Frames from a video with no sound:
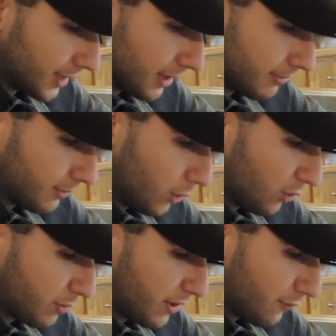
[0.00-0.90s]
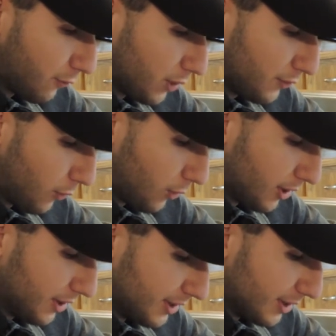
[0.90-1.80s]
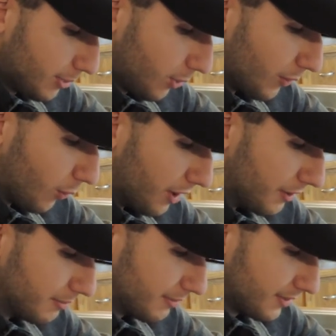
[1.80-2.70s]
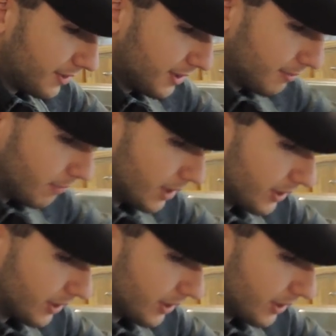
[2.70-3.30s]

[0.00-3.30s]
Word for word: Yep, Will Smith, 44.1